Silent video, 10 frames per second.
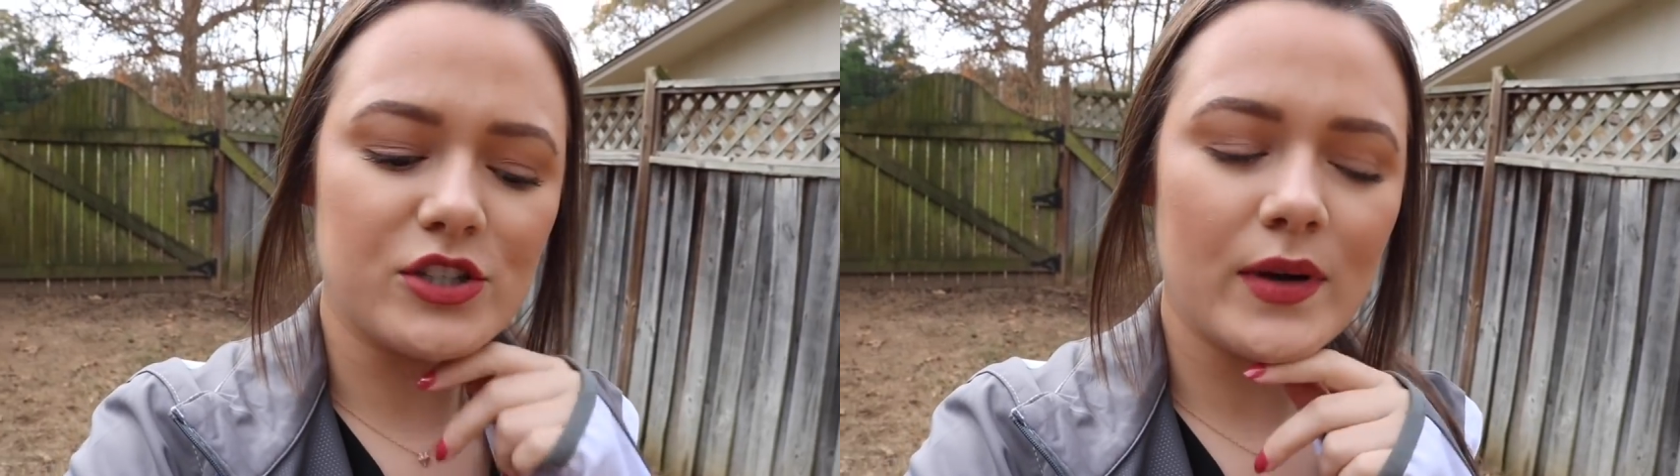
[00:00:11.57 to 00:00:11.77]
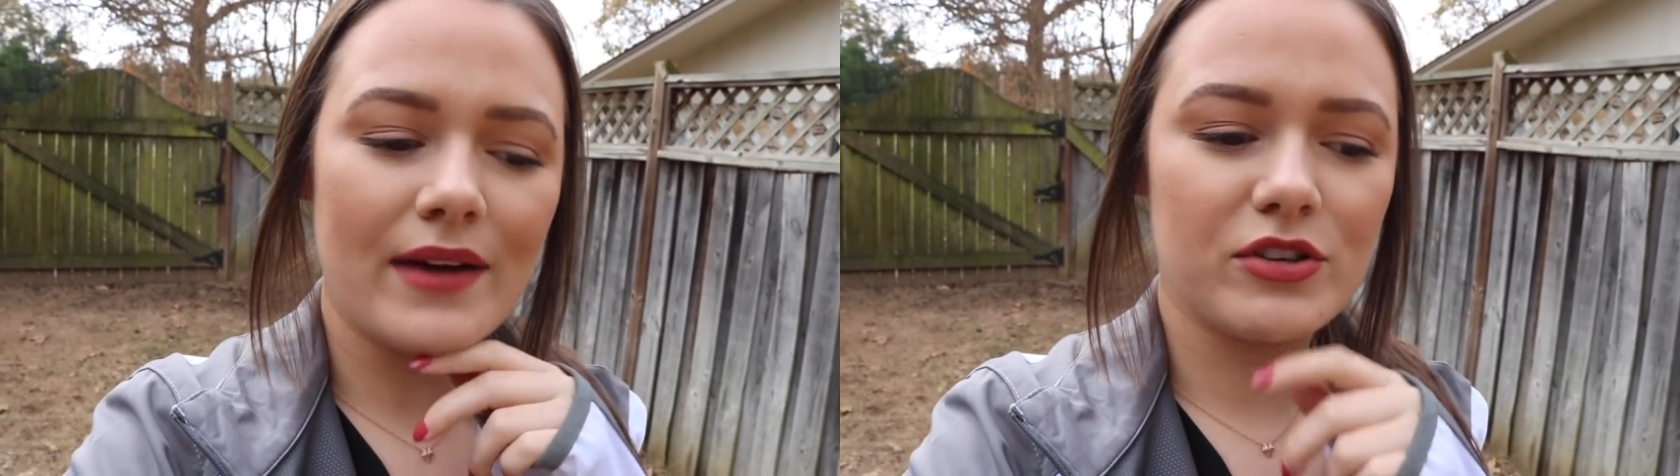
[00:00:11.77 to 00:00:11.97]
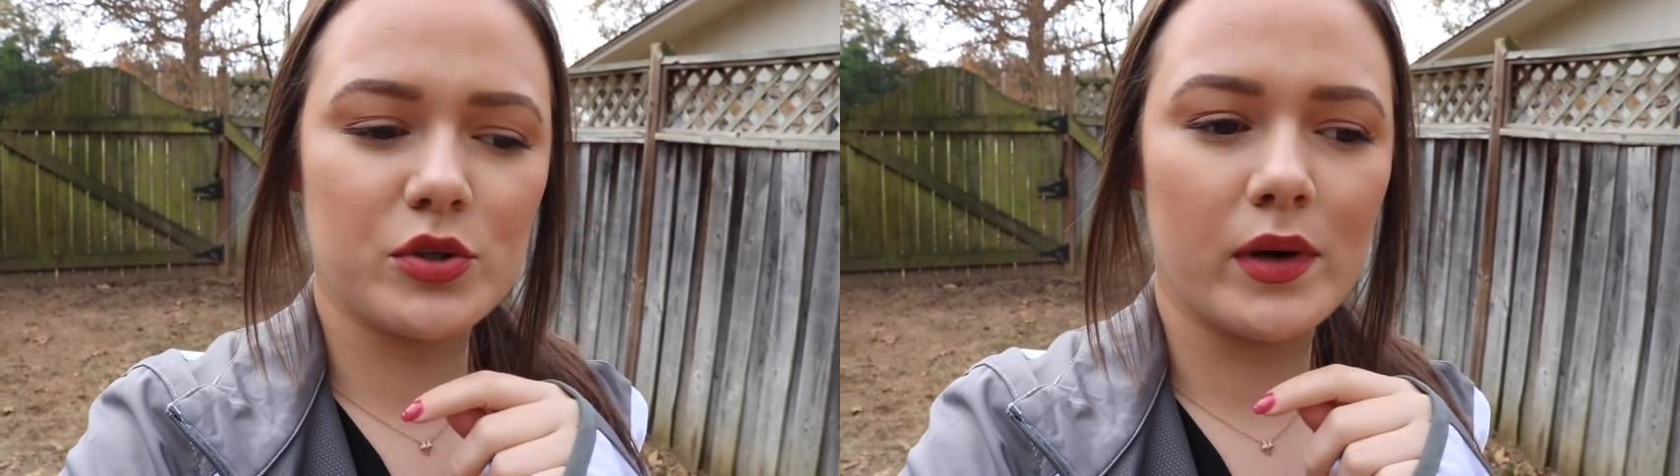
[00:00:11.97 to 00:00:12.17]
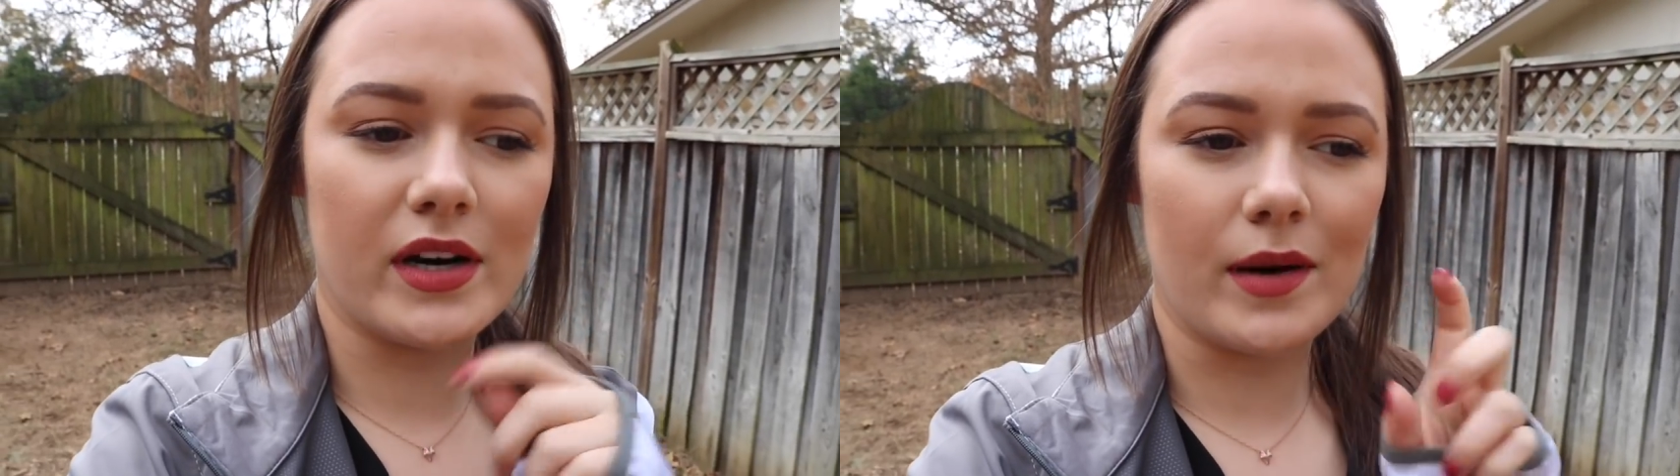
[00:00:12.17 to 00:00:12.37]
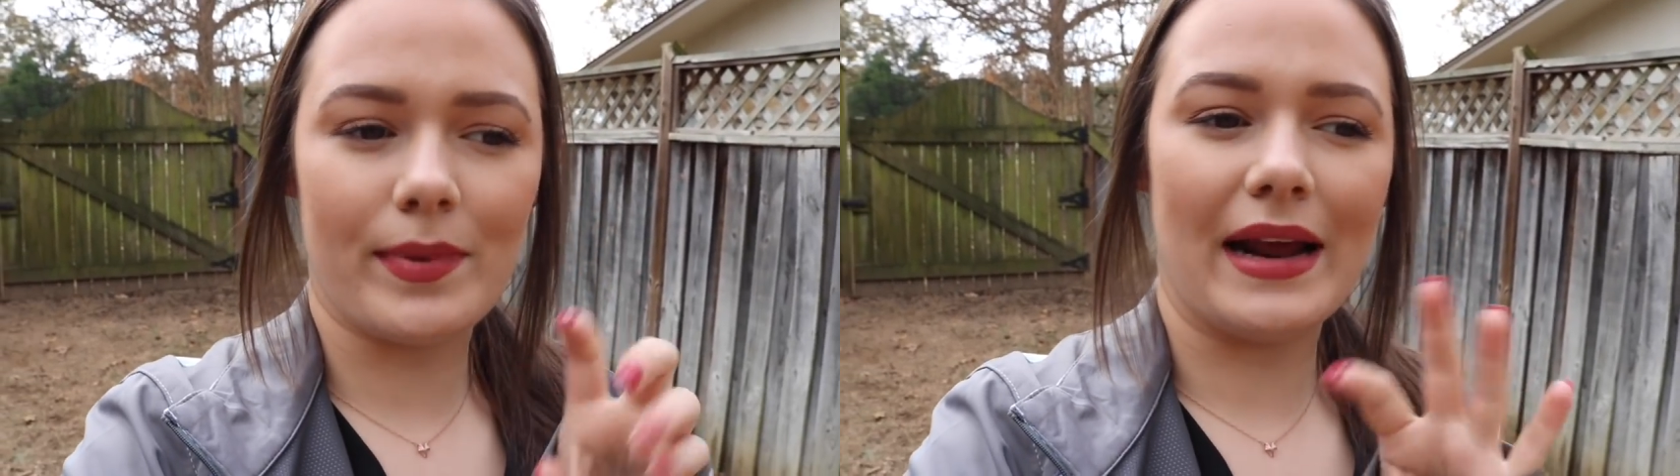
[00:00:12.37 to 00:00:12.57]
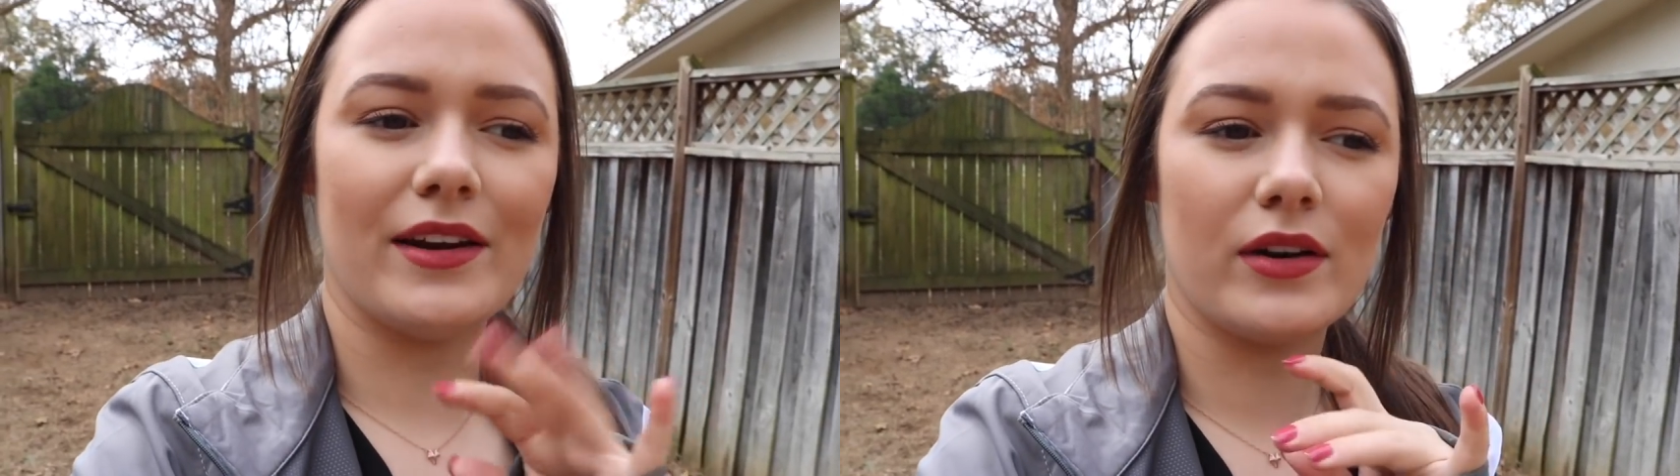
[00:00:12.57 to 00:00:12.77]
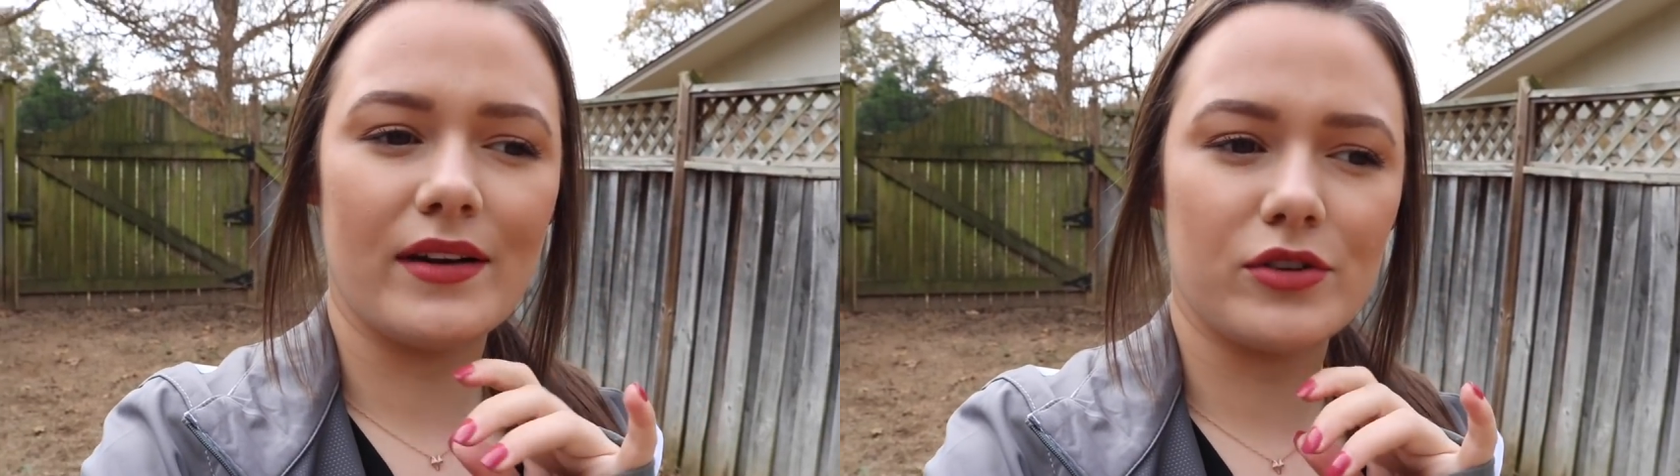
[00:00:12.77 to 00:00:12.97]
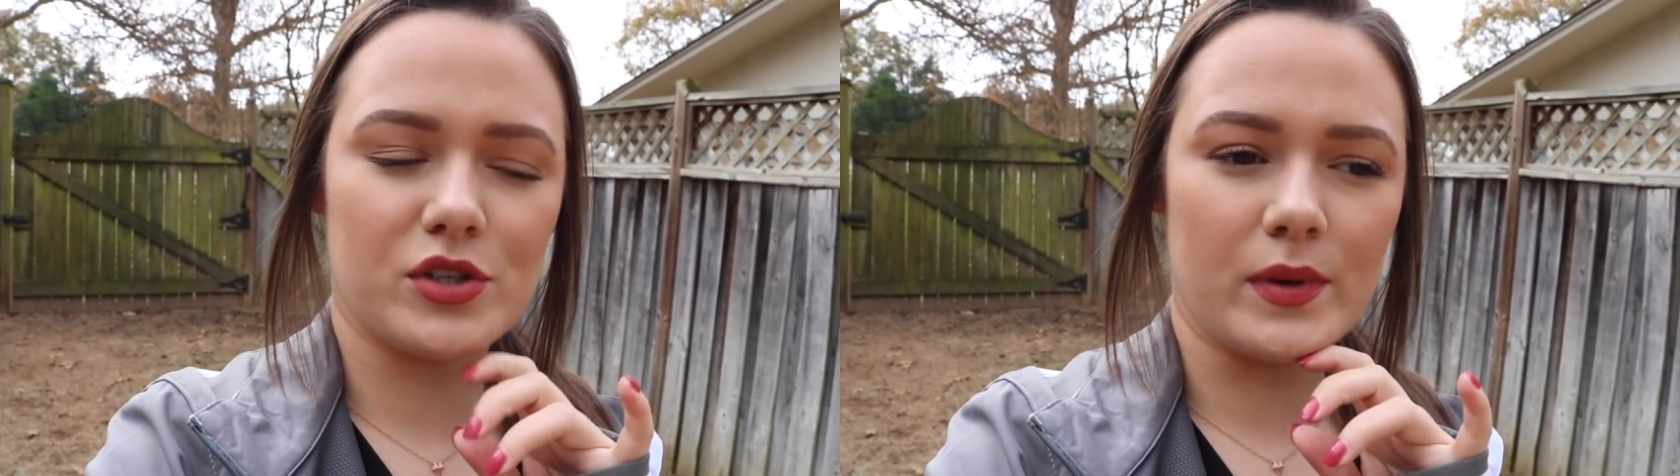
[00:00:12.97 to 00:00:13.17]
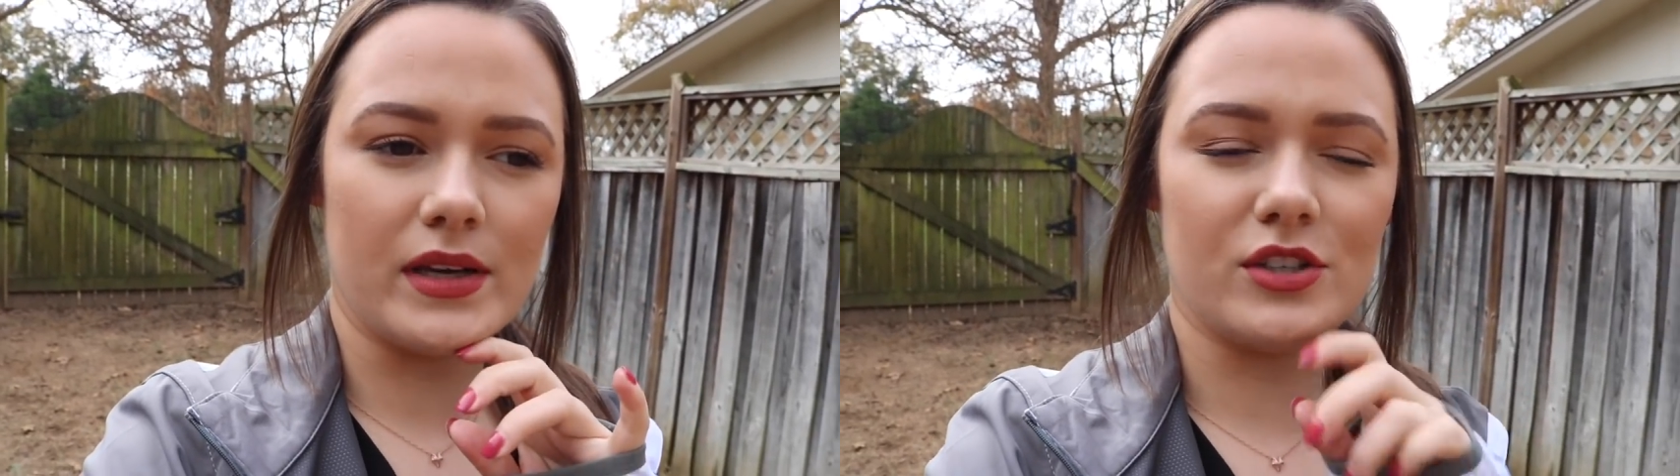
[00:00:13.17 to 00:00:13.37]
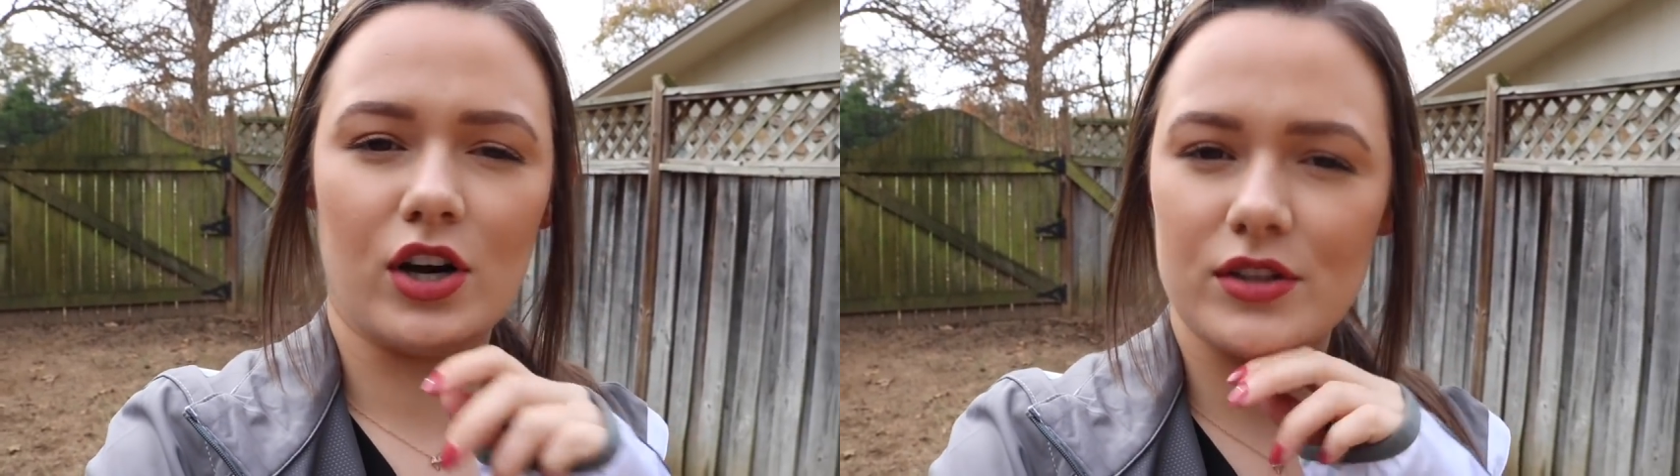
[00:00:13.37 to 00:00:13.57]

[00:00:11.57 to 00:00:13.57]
I do have a Twitter, but I don't ever tweet.